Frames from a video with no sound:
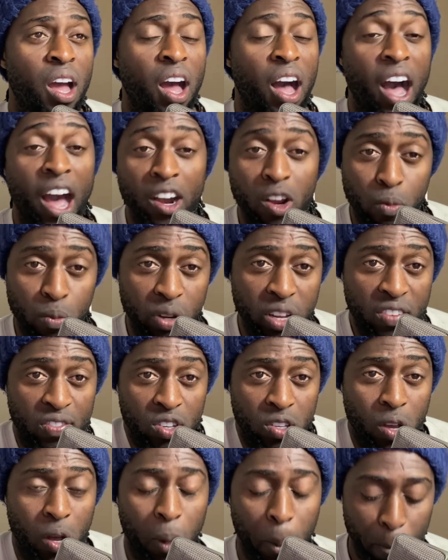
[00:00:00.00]
I don't believe
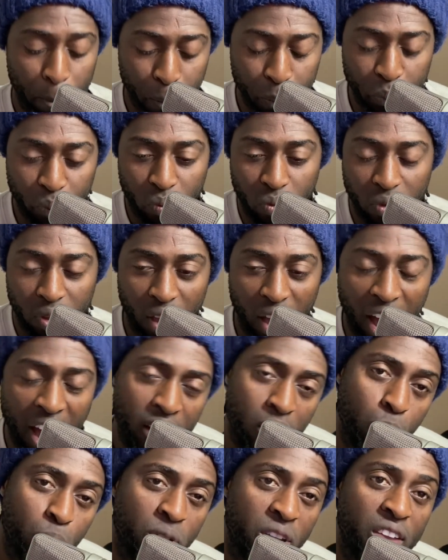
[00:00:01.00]
so. I
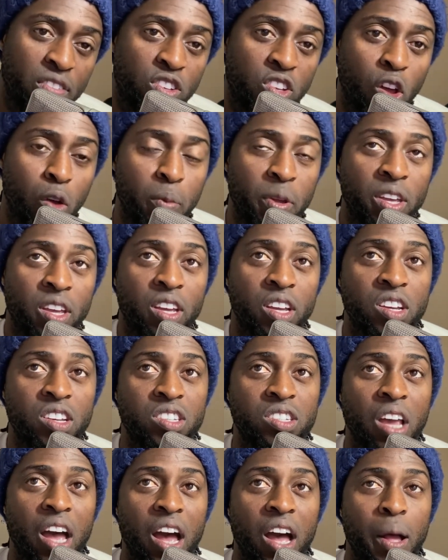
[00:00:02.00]
don't believe so
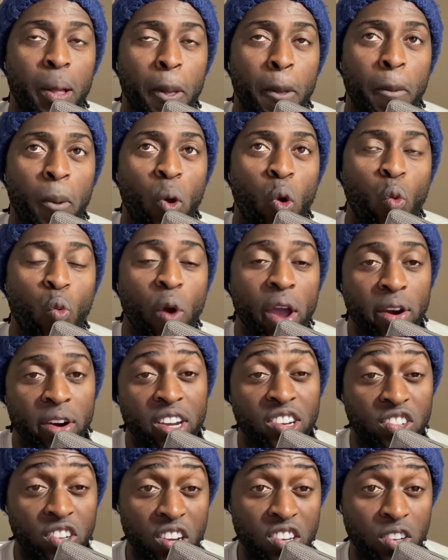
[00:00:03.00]
because where
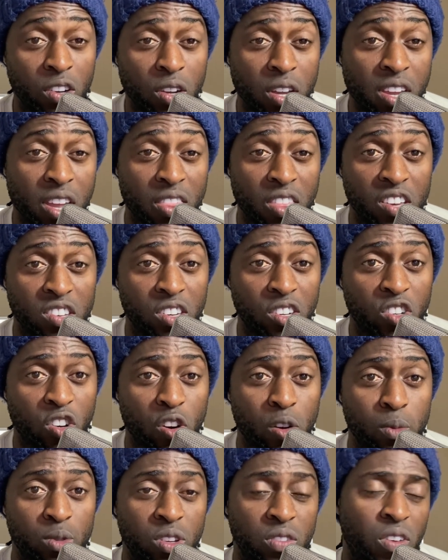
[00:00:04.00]
is she's looking at this in
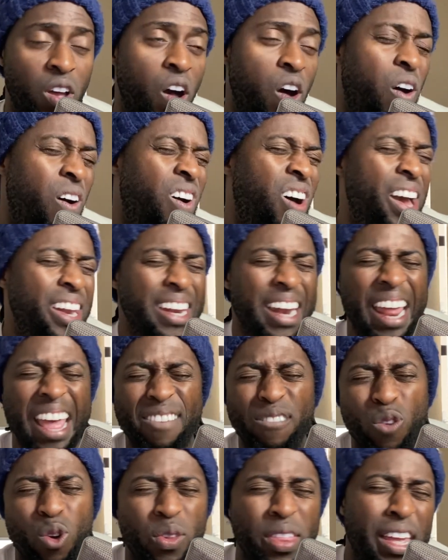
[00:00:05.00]
terms of, oh, I didn't
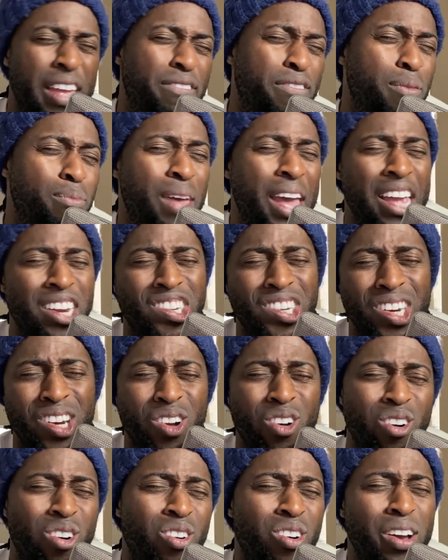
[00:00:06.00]
have all the information.
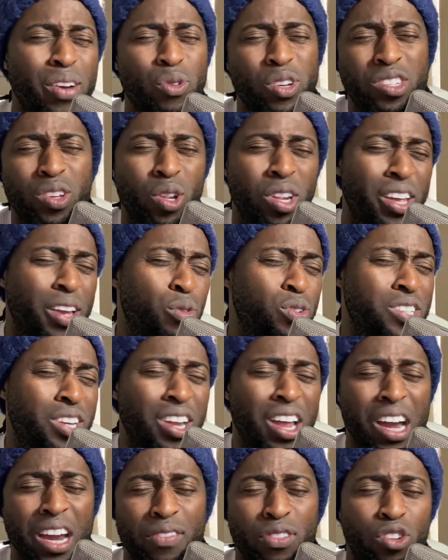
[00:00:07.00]
Oh, it was a
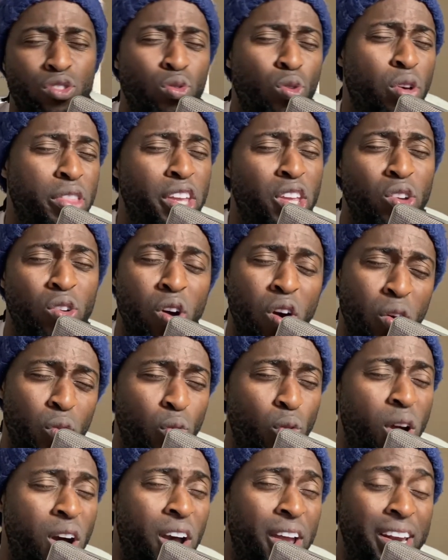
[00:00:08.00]
luck of the draw that you got it
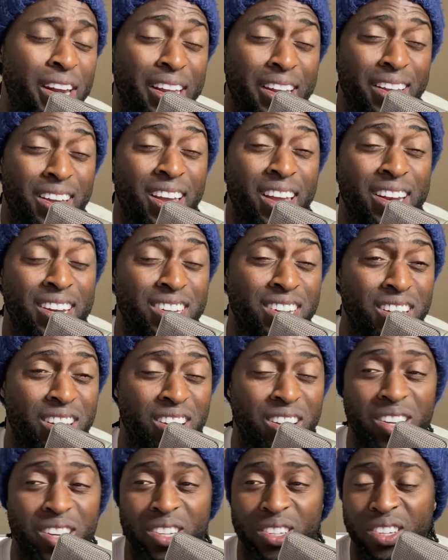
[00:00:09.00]
right and,
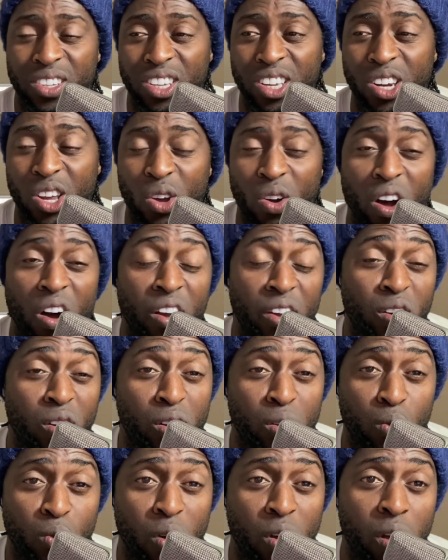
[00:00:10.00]
you know, I got
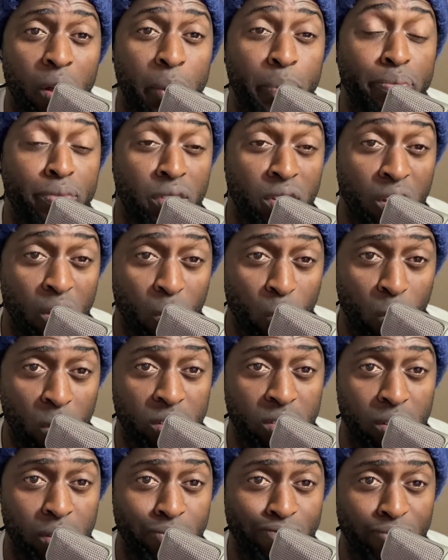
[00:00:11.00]
it wrong. No, it
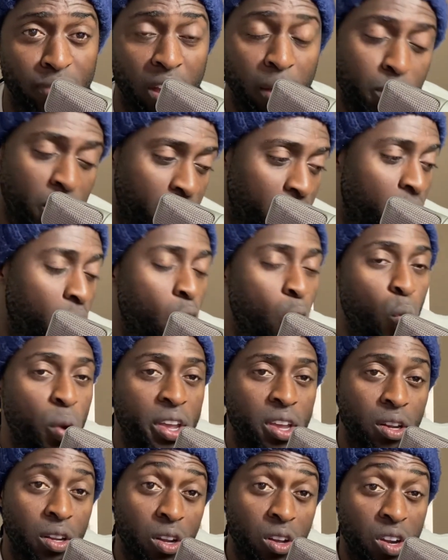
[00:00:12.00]
wasn't. I mean, we
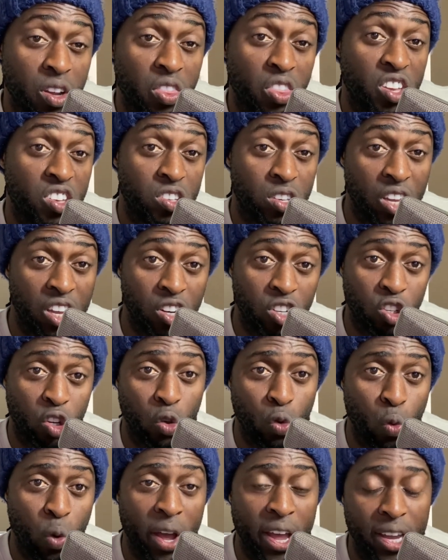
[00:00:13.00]
can look at this in
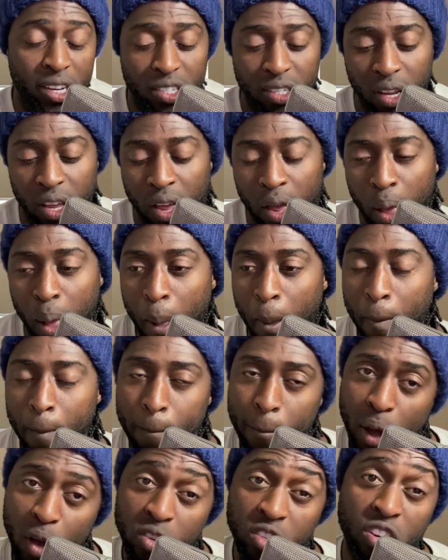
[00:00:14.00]
two ways.
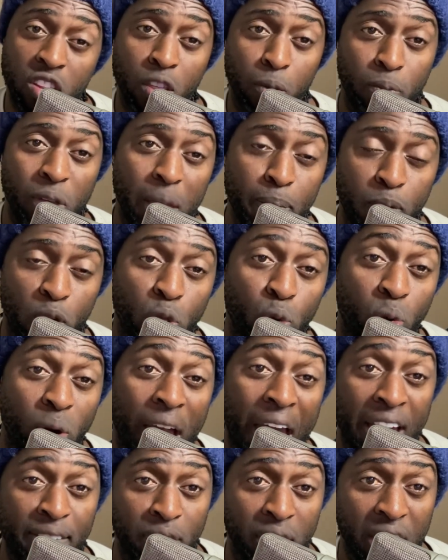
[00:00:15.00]
Most of the people that were
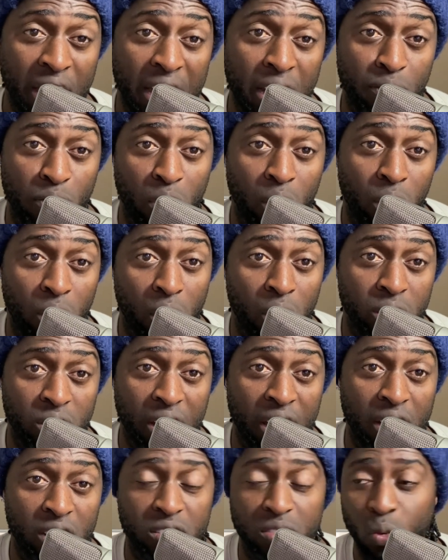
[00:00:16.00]
advocating for the
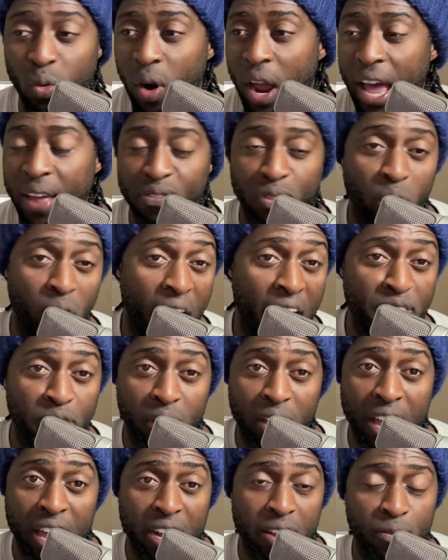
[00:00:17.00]
lockdowns, they're
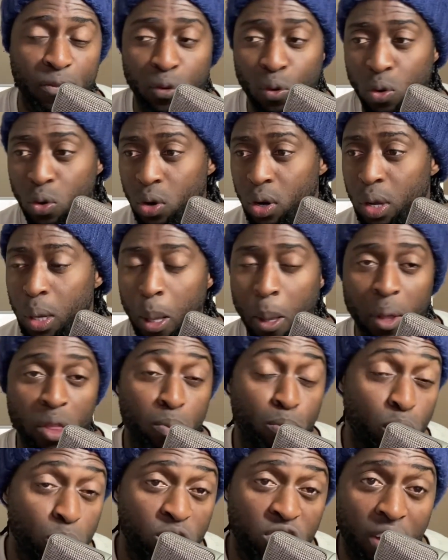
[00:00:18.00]
advocating for
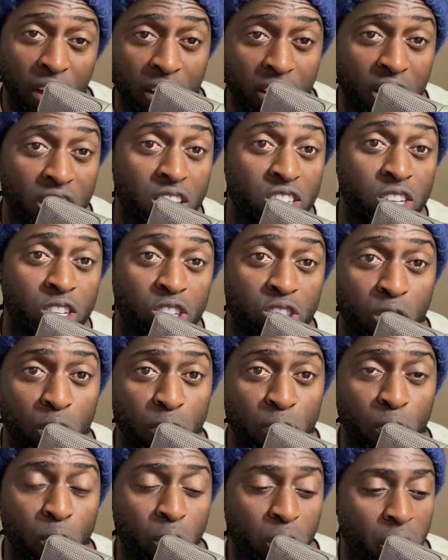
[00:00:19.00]
boom shakalakas and so
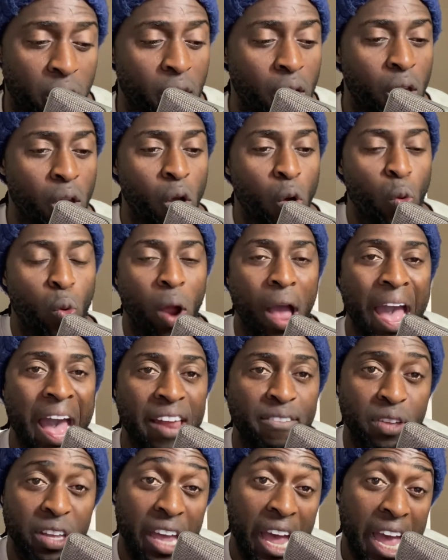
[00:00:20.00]
forth, were
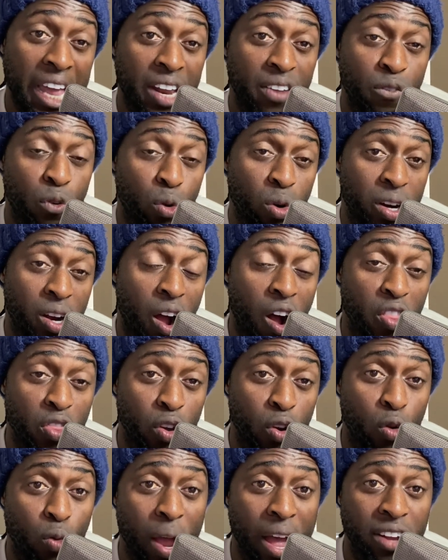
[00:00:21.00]
advocating for it on the
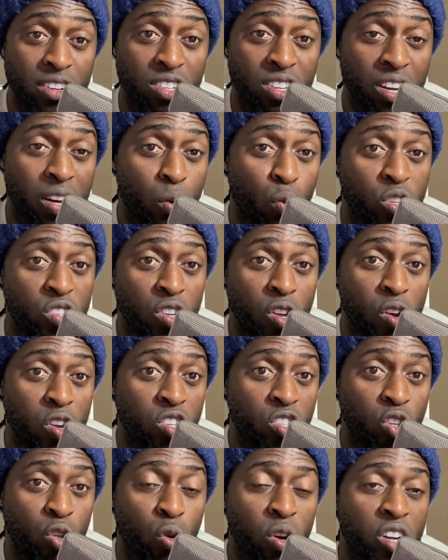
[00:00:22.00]
grounds that it was going
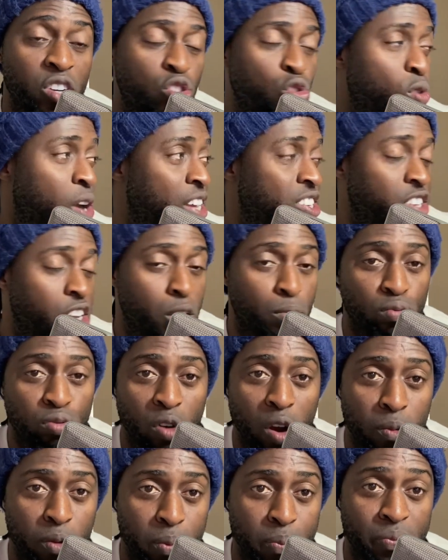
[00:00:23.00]
to address a
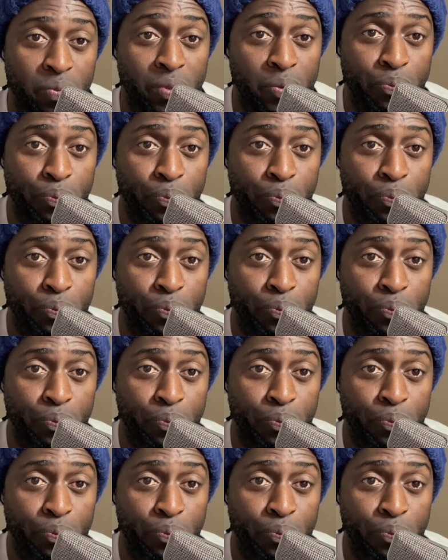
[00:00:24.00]
problem.